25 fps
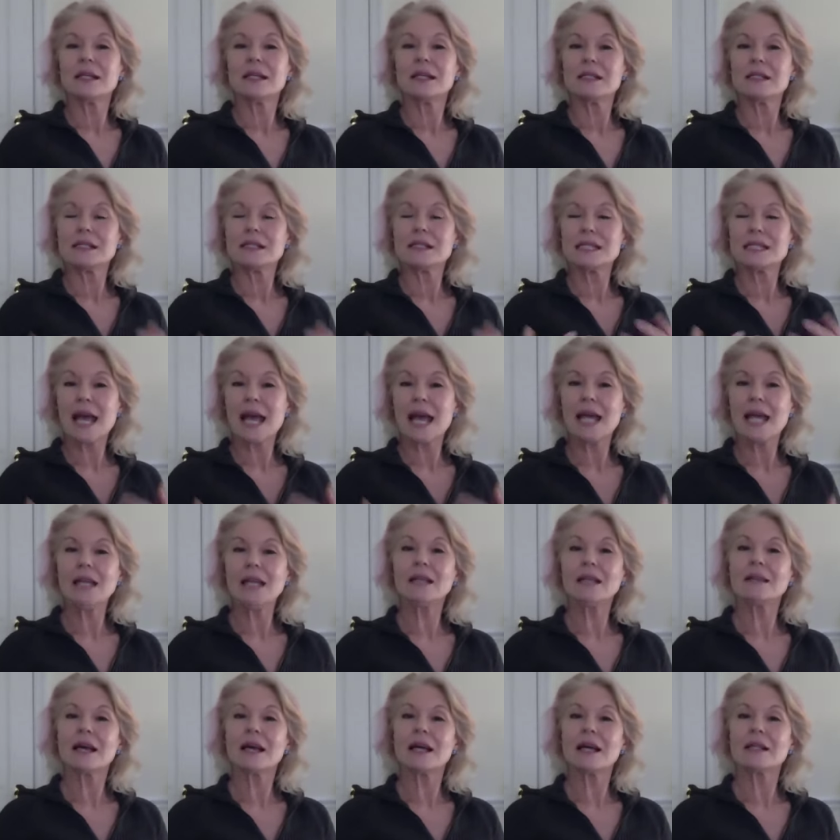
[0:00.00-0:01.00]
take
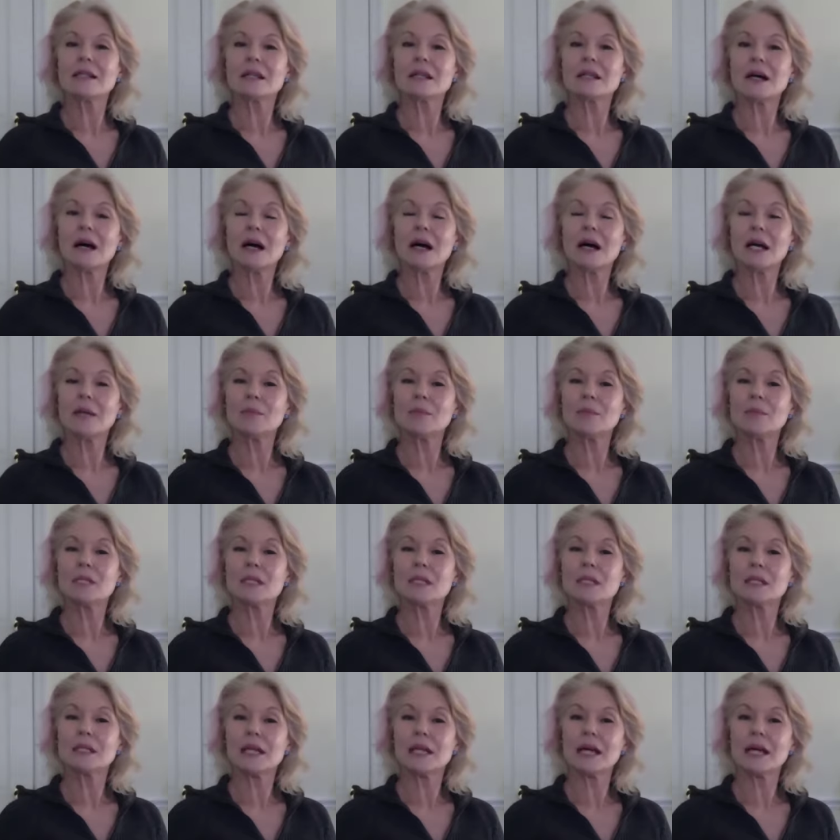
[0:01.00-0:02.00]
that time
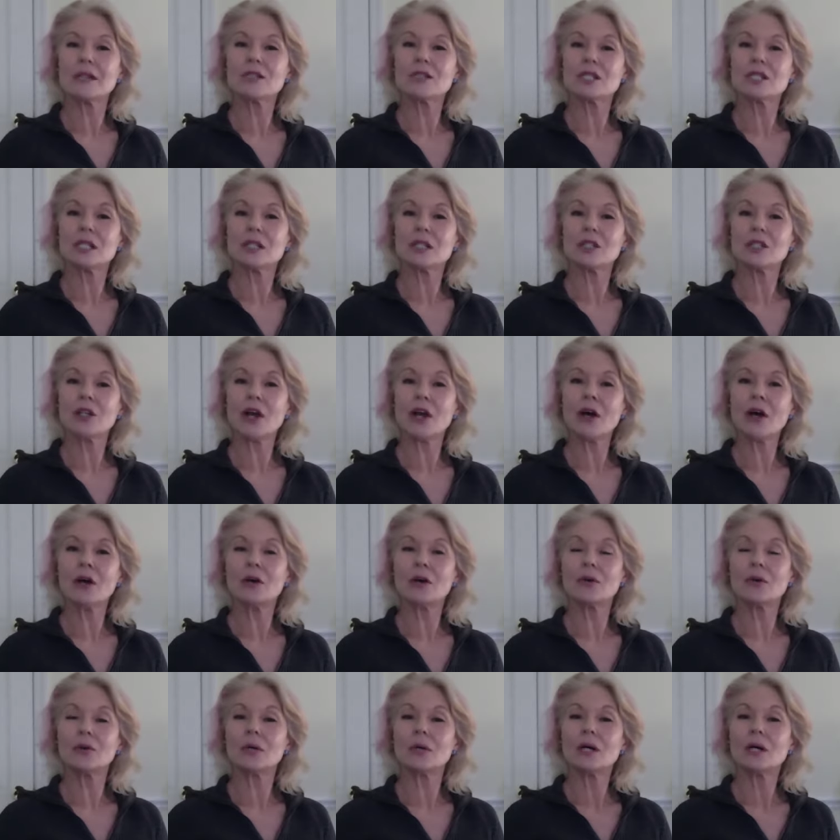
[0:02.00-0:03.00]
to get to
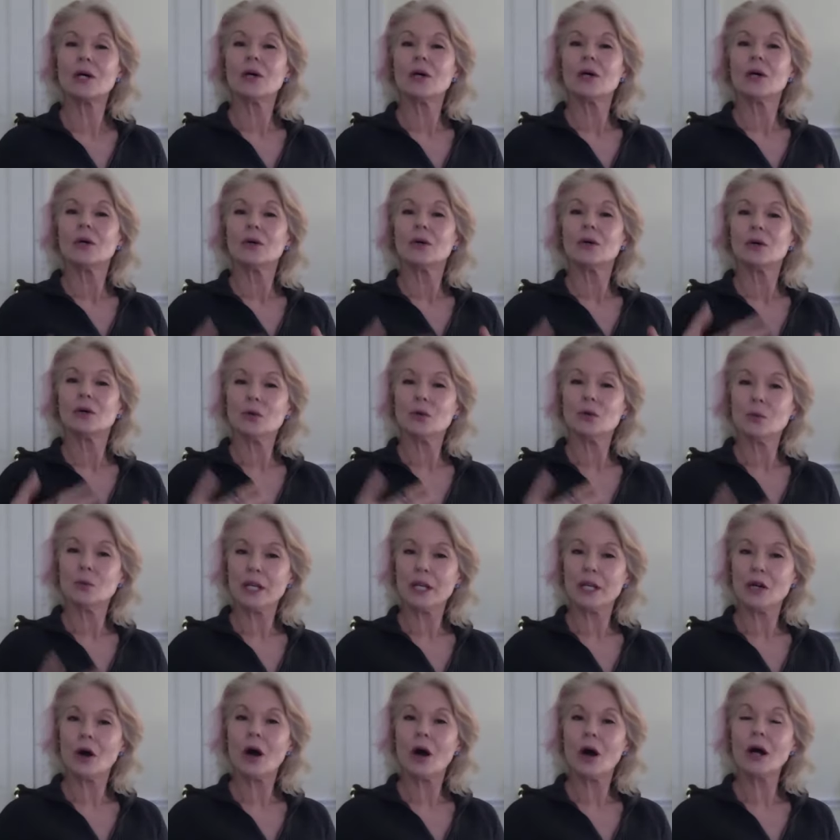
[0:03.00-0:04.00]
know who we
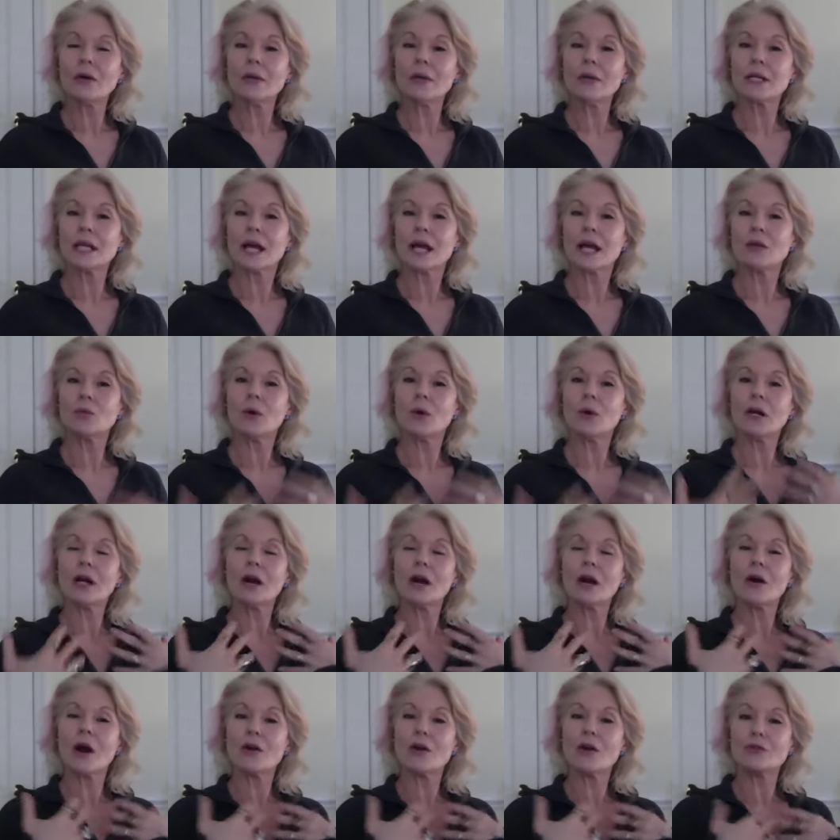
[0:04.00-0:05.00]
are again. What are
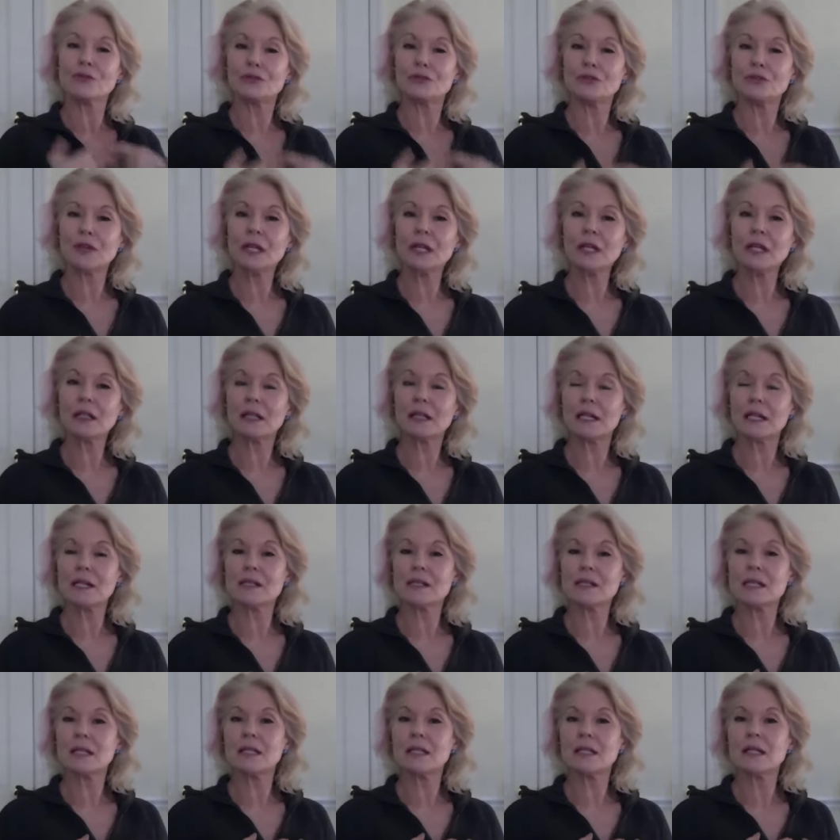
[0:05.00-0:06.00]
our feelings?
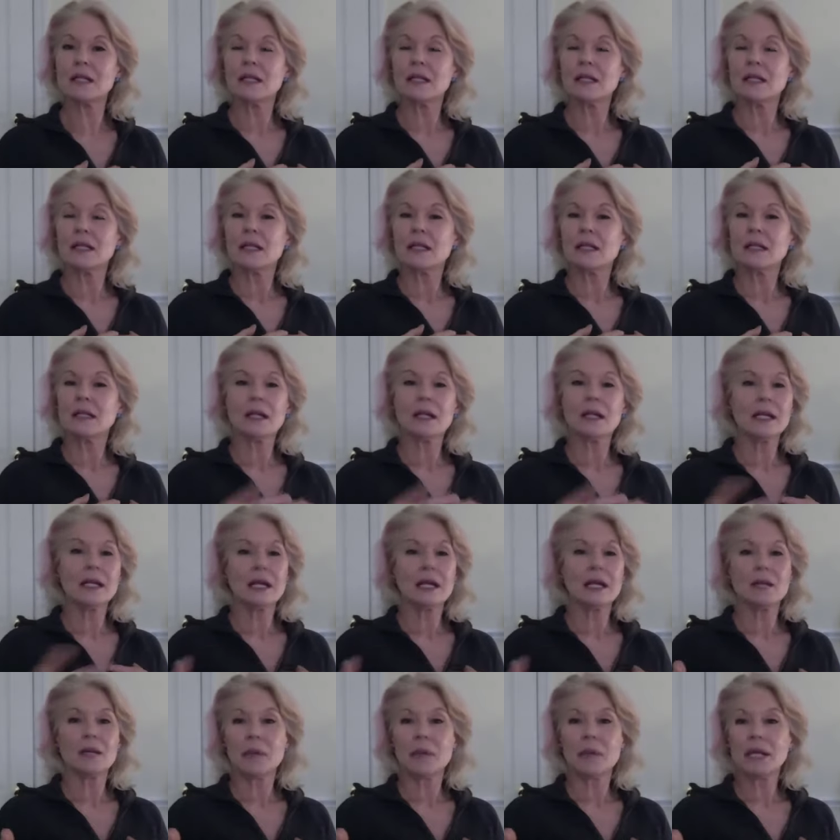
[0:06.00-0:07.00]
And like
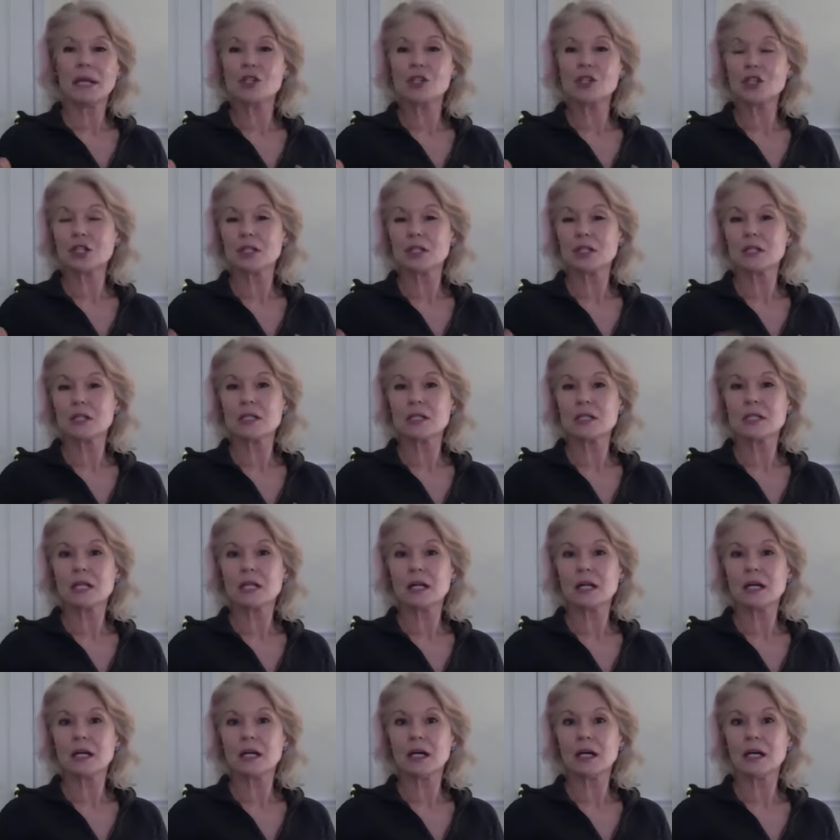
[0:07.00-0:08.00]
I mentioned,
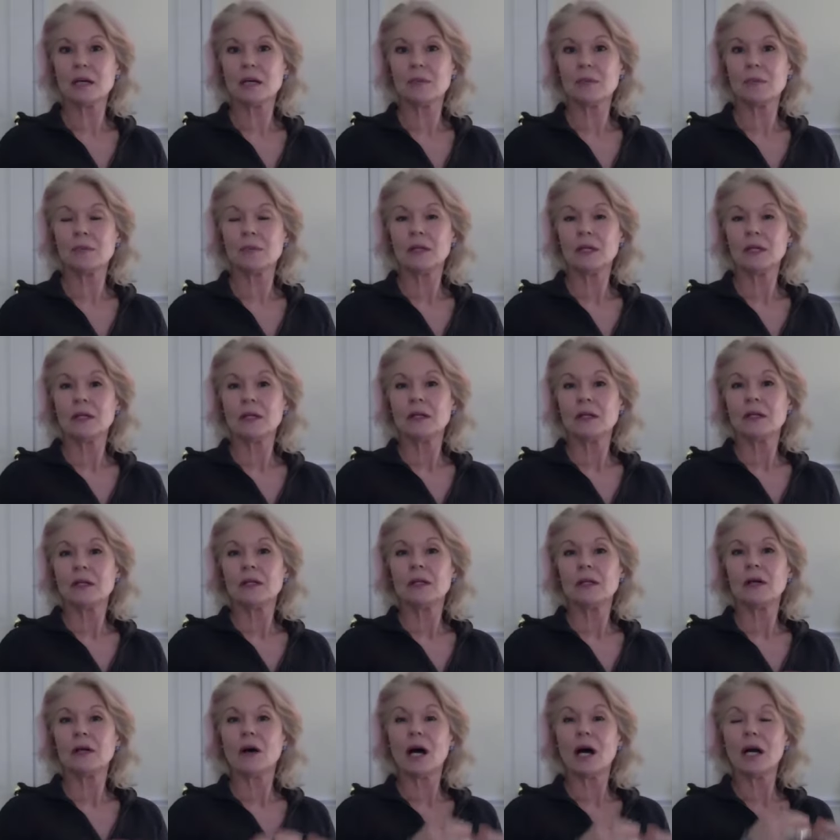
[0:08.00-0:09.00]
you
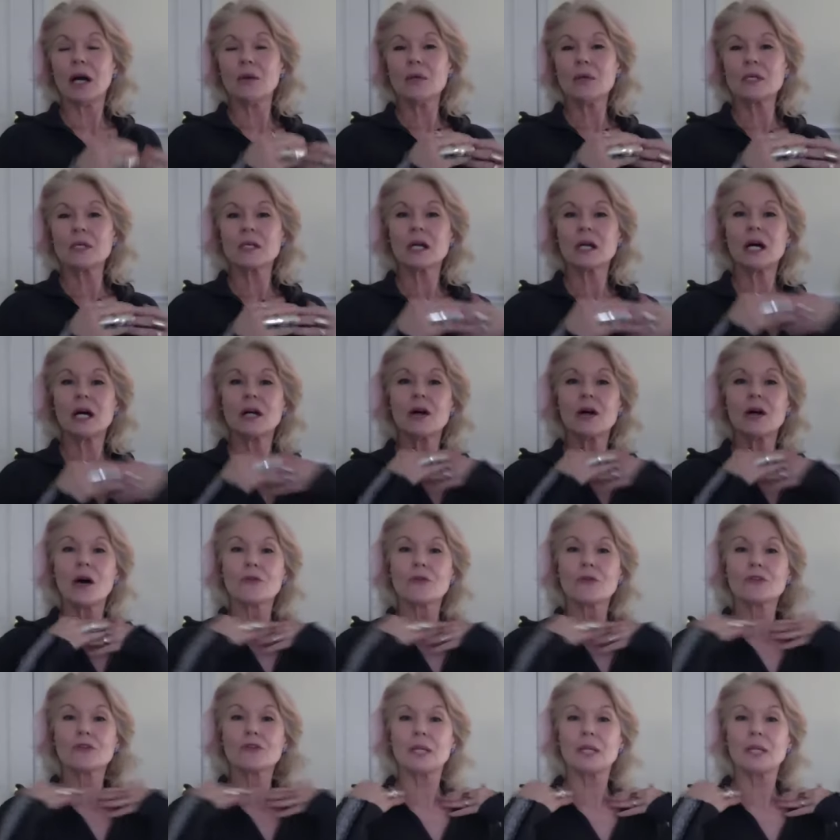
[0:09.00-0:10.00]
know, I was cut off
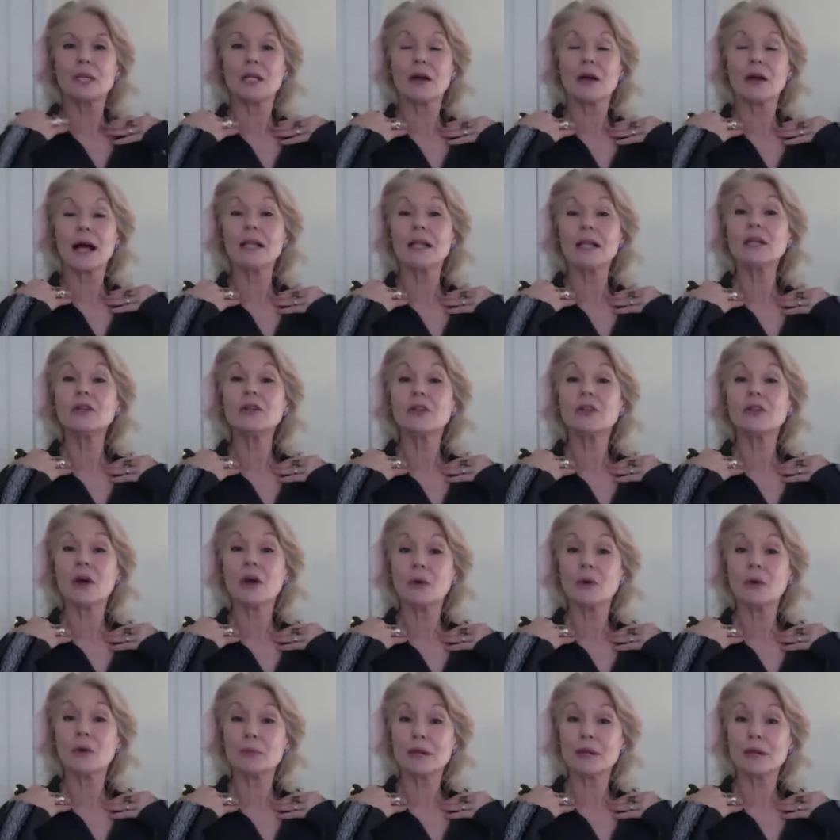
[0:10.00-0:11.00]
from here. I didn't know
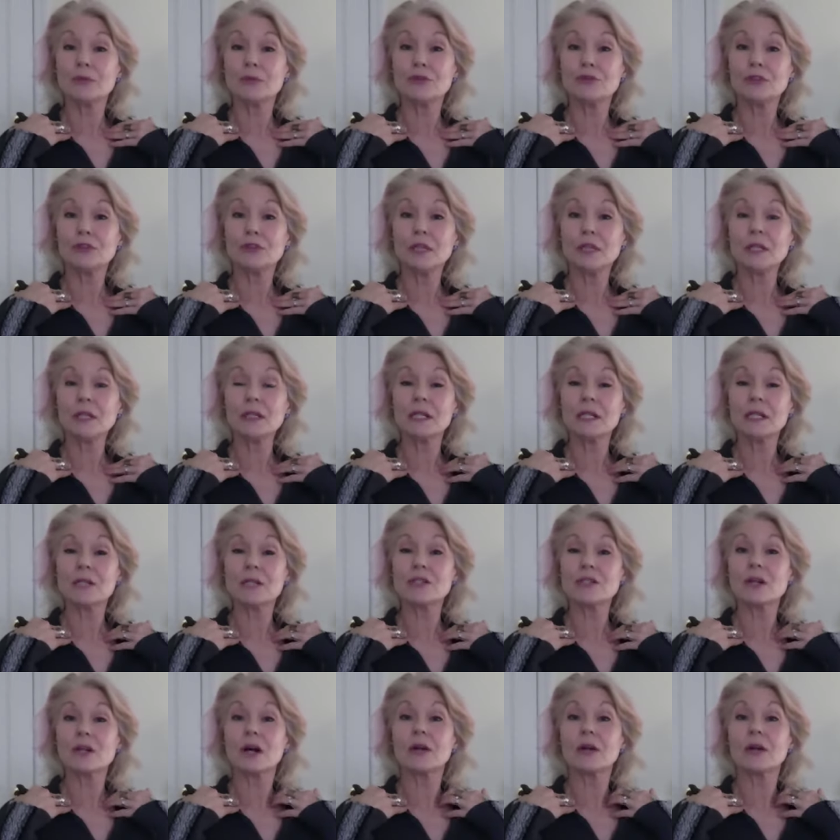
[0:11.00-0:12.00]
what my feelings are.